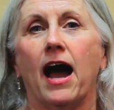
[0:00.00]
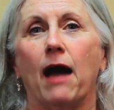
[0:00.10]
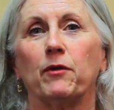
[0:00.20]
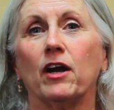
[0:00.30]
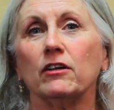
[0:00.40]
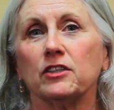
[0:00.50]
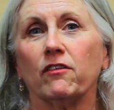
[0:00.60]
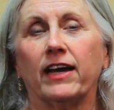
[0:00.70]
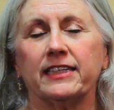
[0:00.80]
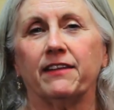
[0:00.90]
I would also
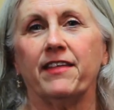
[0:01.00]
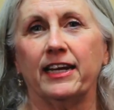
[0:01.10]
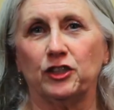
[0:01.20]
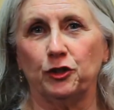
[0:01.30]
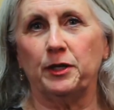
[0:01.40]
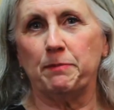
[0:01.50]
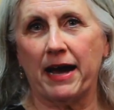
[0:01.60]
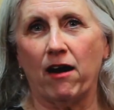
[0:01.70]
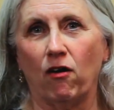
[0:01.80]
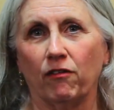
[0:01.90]
like to thank Judy
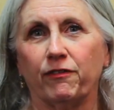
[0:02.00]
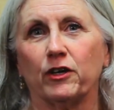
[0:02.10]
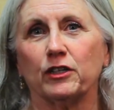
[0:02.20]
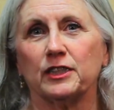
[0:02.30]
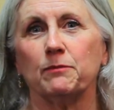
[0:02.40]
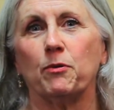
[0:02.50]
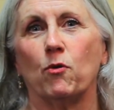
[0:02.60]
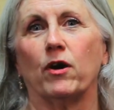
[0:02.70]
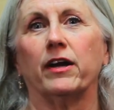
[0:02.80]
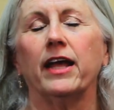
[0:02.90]
Powell for her
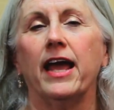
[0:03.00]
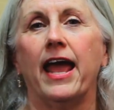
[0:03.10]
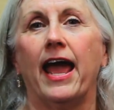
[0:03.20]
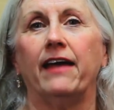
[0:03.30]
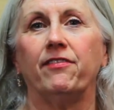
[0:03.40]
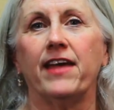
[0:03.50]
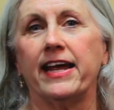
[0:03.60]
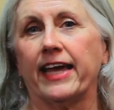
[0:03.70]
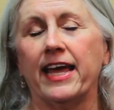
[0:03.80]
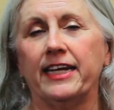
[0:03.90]
support and
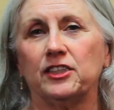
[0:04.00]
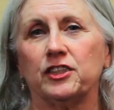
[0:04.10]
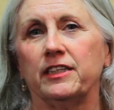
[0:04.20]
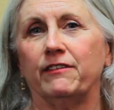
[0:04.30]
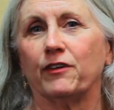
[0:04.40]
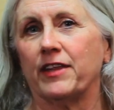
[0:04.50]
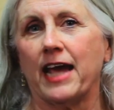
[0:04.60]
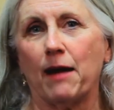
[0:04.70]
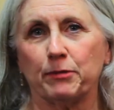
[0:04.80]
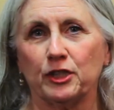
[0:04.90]
thank NHC for
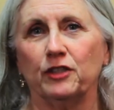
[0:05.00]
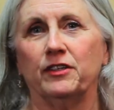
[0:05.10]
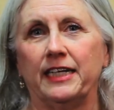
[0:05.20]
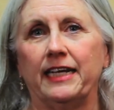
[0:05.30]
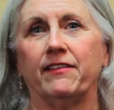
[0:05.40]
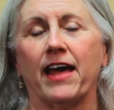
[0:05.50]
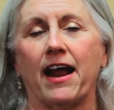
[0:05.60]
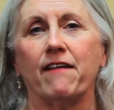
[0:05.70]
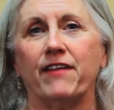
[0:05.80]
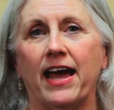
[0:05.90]
the opportunity that
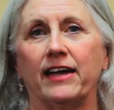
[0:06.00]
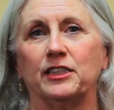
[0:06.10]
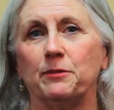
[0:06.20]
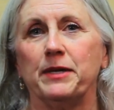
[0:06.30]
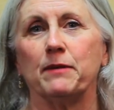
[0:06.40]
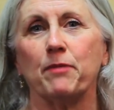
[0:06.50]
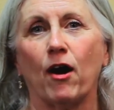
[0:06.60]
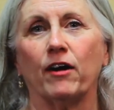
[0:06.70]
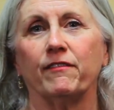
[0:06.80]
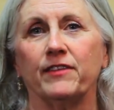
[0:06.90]
I've had to be a
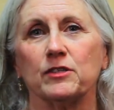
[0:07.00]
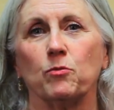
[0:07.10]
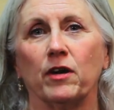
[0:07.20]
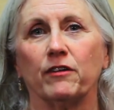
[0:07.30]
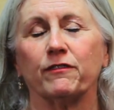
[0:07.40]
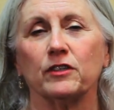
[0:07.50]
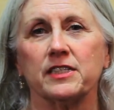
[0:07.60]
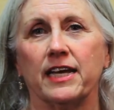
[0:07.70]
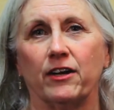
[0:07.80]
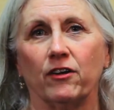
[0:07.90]
part of this wonderful
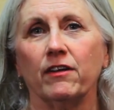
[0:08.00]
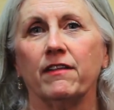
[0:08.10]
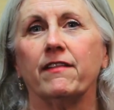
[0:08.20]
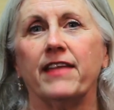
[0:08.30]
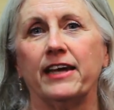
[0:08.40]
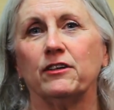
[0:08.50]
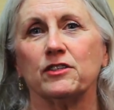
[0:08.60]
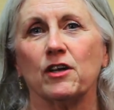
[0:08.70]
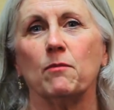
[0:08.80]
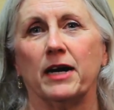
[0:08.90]
center. Thank you
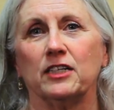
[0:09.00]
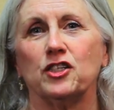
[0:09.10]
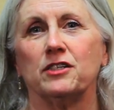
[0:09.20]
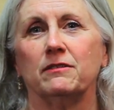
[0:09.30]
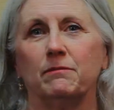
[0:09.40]
so much.